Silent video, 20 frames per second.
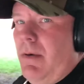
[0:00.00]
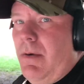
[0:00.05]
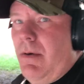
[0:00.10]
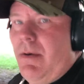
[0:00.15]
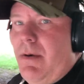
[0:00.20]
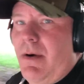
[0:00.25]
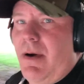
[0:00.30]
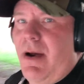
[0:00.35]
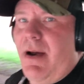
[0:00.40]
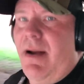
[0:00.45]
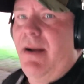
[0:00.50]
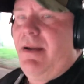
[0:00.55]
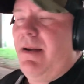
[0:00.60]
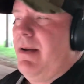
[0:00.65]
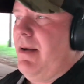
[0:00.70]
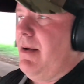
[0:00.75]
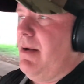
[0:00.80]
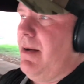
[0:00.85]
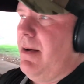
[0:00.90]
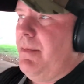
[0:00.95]
All right,
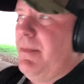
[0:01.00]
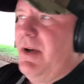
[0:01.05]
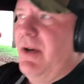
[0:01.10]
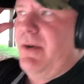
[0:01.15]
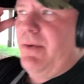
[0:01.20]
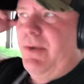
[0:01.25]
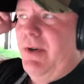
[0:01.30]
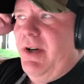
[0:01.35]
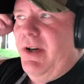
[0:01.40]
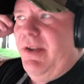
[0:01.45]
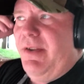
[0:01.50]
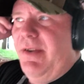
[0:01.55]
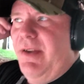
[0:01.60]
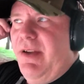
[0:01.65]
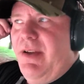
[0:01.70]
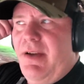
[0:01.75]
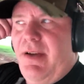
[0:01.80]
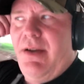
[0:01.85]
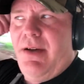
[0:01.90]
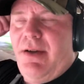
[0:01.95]
I'm going to run
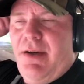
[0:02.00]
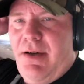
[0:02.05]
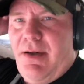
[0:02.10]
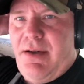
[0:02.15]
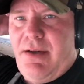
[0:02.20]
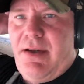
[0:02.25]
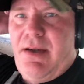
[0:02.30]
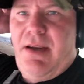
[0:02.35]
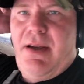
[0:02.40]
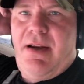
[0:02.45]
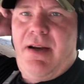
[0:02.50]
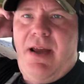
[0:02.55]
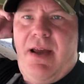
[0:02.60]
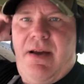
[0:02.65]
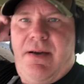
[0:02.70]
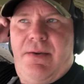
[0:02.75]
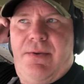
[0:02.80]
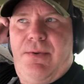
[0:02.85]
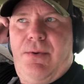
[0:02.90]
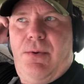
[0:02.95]
the King
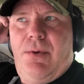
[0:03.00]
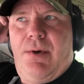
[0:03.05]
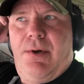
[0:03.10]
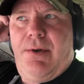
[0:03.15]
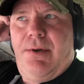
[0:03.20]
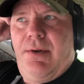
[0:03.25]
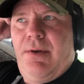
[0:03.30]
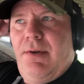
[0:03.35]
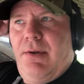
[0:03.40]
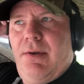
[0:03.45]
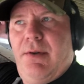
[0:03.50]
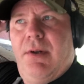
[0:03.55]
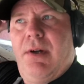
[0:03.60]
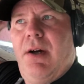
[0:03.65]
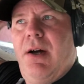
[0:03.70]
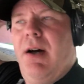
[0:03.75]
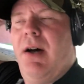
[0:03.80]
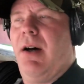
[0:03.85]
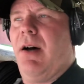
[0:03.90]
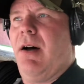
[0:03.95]
Hackathorn
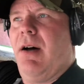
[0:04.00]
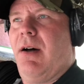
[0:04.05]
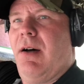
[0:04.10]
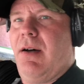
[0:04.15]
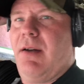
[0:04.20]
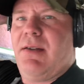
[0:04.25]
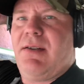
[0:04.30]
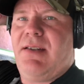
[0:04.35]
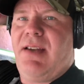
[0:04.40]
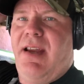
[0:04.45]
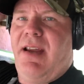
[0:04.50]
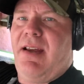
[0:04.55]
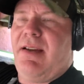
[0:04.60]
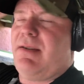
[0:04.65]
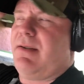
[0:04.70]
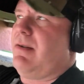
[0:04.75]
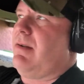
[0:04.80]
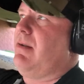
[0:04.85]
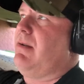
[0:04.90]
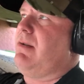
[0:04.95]

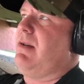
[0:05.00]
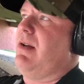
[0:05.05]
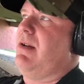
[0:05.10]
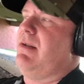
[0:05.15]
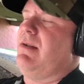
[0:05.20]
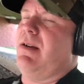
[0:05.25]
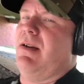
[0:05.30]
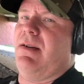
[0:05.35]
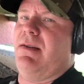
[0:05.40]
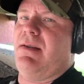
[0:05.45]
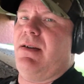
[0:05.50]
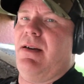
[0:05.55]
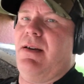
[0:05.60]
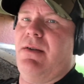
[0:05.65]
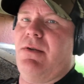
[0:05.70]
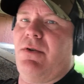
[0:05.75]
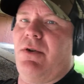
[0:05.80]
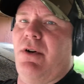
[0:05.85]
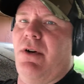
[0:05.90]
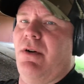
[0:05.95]
test
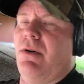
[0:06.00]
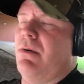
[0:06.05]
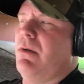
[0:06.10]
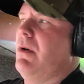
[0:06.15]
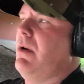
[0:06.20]
10-10-10 drill,